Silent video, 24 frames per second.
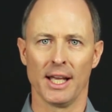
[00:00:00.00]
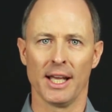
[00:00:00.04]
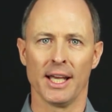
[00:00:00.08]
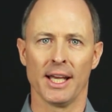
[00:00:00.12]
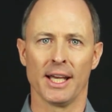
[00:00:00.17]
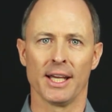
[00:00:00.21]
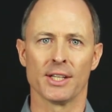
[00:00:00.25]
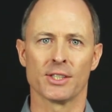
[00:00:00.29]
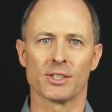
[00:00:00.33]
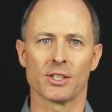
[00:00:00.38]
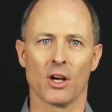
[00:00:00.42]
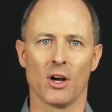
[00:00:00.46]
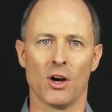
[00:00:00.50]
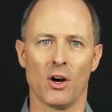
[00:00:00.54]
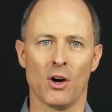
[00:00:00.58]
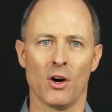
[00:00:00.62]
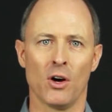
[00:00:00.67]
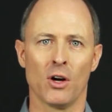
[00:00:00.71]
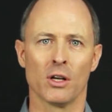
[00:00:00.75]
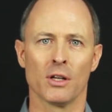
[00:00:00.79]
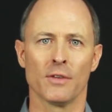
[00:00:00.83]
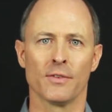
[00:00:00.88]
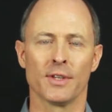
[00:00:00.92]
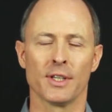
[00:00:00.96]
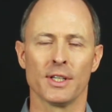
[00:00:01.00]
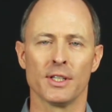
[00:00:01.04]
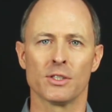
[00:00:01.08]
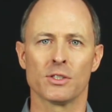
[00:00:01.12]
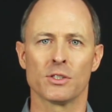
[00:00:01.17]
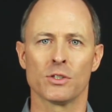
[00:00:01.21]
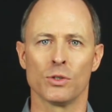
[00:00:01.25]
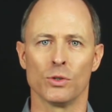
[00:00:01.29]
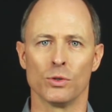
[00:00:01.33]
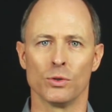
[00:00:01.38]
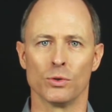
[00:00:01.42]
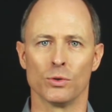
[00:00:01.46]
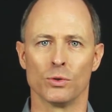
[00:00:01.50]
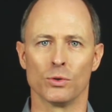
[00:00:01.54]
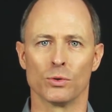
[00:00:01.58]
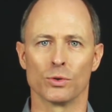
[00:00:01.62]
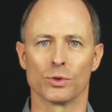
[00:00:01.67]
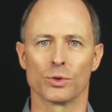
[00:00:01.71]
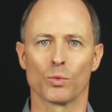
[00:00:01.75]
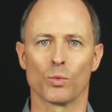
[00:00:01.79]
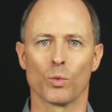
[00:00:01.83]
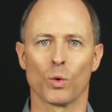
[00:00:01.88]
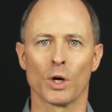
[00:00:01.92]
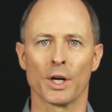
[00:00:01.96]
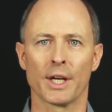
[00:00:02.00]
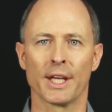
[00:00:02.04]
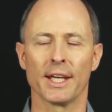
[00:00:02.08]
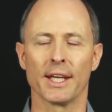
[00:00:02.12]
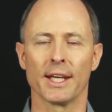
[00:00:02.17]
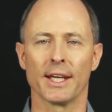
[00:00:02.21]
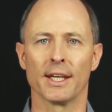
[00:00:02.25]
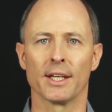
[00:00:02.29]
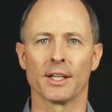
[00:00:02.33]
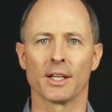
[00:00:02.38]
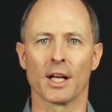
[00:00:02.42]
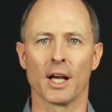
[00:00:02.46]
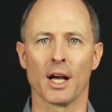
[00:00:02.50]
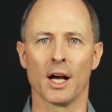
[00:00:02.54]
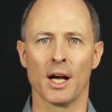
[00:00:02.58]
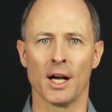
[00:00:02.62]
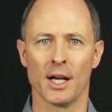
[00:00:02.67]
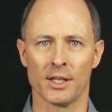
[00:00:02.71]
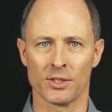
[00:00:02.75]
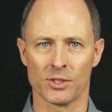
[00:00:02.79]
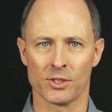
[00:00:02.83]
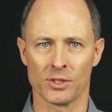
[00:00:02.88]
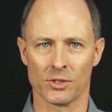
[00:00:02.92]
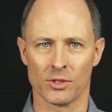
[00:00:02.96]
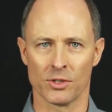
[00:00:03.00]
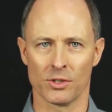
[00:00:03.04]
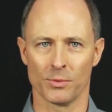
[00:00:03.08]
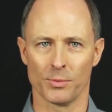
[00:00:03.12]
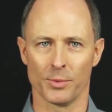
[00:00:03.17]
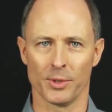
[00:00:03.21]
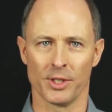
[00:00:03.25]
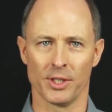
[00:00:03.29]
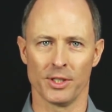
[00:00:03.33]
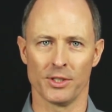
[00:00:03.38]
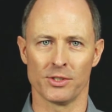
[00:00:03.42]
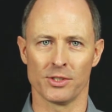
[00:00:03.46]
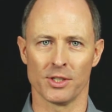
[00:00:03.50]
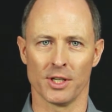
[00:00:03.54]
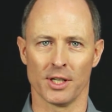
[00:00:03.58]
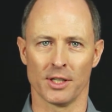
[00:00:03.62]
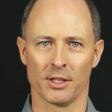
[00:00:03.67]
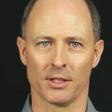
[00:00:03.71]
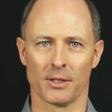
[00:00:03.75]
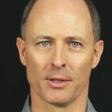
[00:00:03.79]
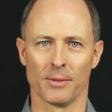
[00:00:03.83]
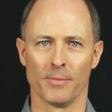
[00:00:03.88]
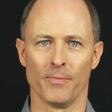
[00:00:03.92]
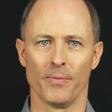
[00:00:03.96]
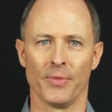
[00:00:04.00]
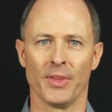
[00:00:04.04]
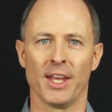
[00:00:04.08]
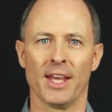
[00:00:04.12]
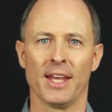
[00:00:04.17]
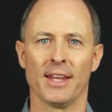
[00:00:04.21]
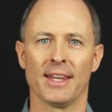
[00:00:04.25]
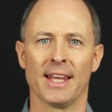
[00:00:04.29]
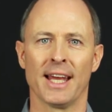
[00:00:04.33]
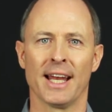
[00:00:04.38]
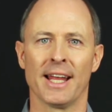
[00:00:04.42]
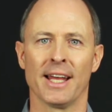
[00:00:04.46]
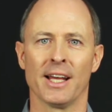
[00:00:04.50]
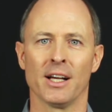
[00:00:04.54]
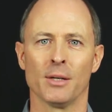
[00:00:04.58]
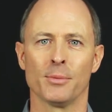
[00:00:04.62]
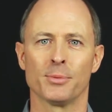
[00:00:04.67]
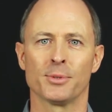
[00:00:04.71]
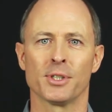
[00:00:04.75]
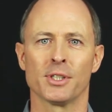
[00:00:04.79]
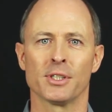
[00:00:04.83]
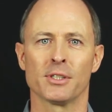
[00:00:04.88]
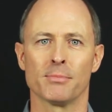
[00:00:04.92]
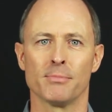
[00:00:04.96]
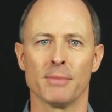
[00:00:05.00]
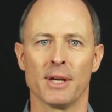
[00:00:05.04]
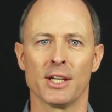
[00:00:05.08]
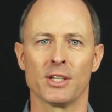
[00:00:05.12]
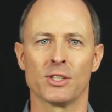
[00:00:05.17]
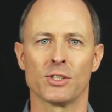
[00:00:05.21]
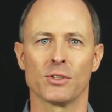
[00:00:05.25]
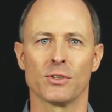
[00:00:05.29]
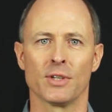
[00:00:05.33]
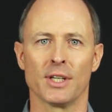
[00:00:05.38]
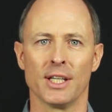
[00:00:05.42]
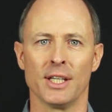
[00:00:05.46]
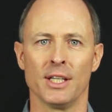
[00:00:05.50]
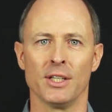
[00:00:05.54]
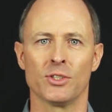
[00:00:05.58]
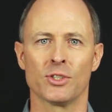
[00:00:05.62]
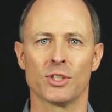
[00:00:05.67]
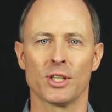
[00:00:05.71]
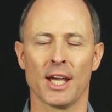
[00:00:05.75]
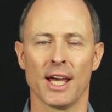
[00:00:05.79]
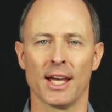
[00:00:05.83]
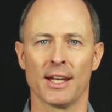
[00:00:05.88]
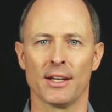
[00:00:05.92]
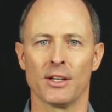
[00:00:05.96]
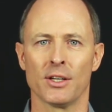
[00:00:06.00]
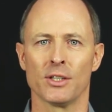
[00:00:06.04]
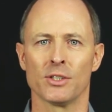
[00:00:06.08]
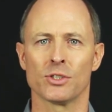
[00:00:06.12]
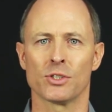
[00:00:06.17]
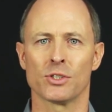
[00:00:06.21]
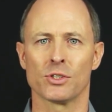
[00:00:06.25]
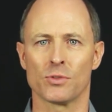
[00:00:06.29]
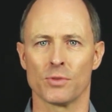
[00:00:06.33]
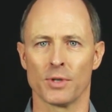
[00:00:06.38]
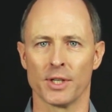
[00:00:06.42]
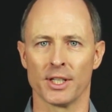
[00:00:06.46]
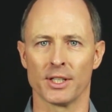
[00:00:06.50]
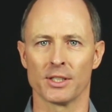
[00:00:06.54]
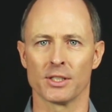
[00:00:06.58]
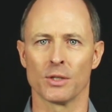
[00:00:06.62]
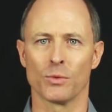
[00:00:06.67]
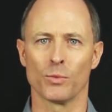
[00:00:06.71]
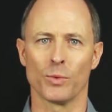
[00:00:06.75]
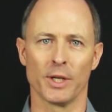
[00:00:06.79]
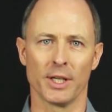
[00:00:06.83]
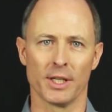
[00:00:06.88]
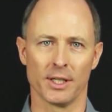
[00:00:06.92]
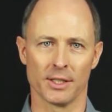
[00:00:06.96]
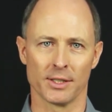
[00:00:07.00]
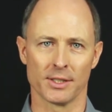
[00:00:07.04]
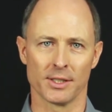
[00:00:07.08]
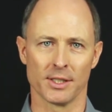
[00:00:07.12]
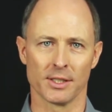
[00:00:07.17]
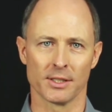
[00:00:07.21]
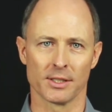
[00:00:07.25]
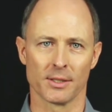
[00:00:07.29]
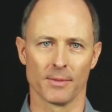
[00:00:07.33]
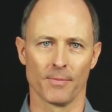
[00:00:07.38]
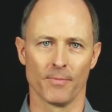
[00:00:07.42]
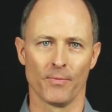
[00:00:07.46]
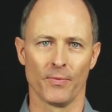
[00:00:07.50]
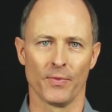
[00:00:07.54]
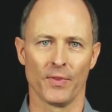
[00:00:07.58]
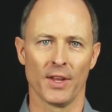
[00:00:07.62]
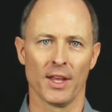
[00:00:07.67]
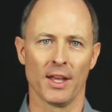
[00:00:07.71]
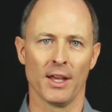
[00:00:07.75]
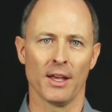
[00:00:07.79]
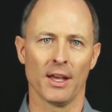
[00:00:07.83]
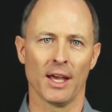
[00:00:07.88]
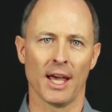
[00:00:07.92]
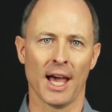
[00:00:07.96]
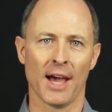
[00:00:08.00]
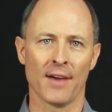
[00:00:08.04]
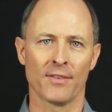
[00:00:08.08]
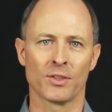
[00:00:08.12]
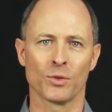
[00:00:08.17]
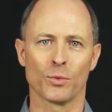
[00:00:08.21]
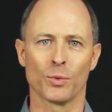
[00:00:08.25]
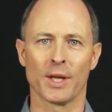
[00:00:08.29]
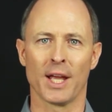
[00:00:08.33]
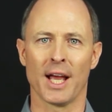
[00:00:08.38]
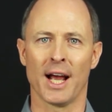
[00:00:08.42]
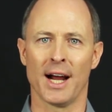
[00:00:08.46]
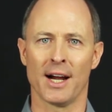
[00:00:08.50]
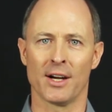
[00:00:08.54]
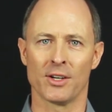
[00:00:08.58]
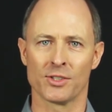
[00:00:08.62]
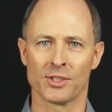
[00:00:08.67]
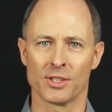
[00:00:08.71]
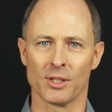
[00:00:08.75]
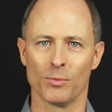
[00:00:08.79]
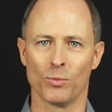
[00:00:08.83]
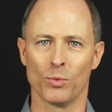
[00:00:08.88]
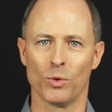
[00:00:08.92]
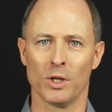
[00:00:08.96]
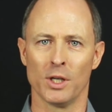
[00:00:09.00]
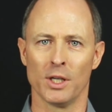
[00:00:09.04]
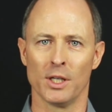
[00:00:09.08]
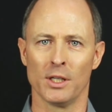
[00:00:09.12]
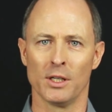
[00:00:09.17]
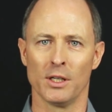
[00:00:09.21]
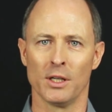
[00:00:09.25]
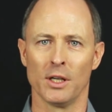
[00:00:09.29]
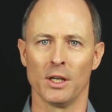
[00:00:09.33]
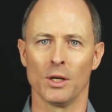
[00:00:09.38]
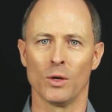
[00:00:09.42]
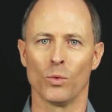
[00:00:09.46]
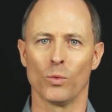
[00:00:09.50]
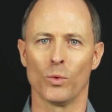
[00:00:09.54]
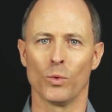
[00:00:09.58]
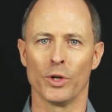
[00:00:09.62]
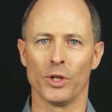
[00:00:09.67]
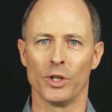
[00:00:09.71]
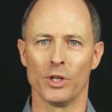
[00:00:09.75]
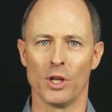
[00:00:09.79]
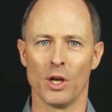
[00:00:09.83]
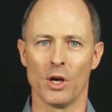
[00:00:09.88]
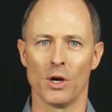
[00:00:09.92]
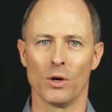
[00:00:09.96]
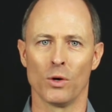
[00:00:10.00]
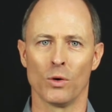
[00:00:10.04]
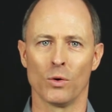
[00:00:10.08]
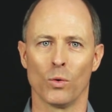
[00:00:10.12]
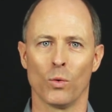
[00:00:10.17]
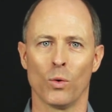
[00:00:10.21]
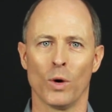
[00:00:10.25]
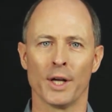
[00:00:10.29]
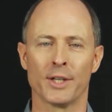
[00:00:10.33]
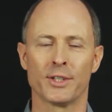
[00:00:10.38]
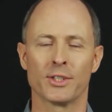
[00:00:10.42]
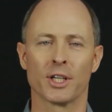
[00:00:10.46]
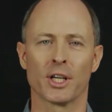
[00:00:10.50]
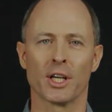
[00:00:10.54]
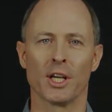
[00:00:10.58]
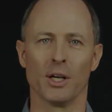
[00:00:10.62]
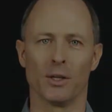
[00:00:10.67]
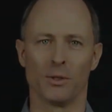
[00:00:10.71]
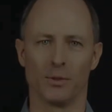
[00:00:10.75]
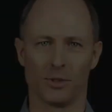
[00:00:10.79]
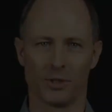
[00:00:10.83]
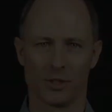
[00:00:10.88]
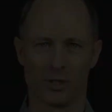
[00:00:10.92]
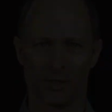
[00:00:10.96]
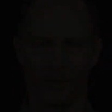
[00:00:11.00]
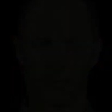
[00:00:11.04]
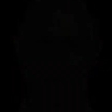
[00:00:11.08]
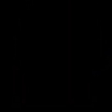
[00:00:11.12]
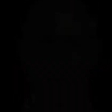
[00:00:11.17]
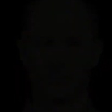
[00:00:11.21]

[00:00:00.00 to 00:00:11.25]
It's all of these tools working in concert with each other that helps us measure each candidate's strengths and weaknesses. After we hire someone, we know what to coach.